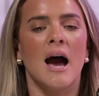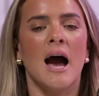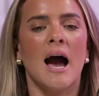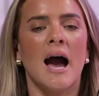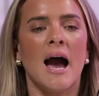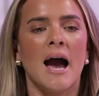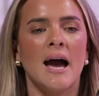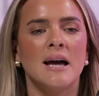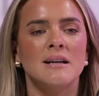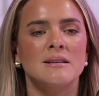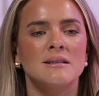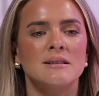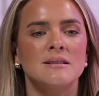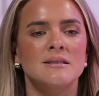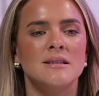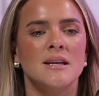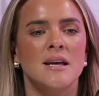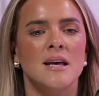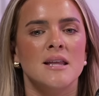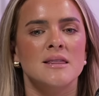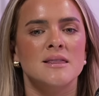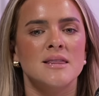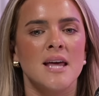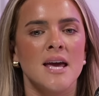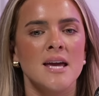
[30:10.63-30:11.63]
and
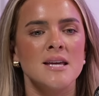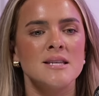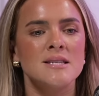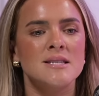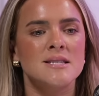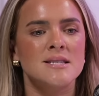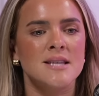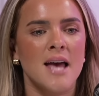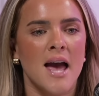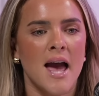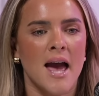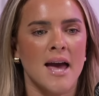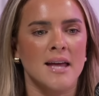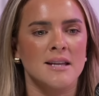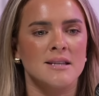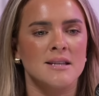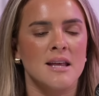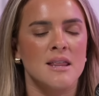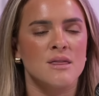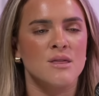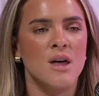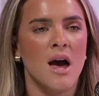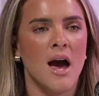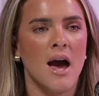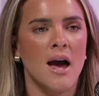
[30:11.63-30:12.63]
they said
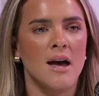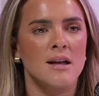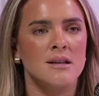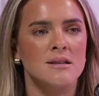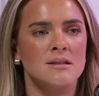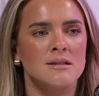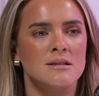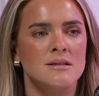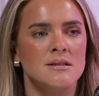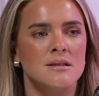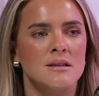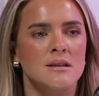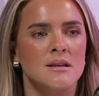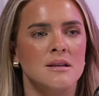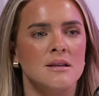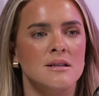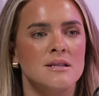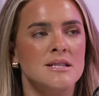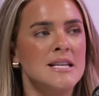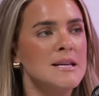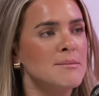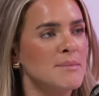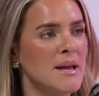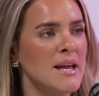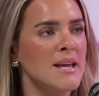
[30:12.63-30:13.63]
that
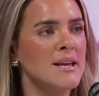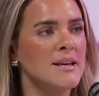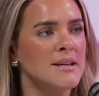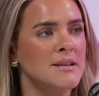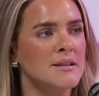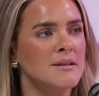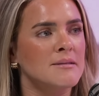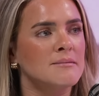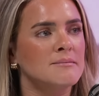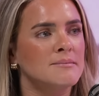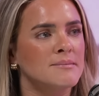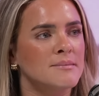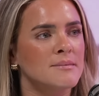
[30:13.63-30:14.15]
sleep naked,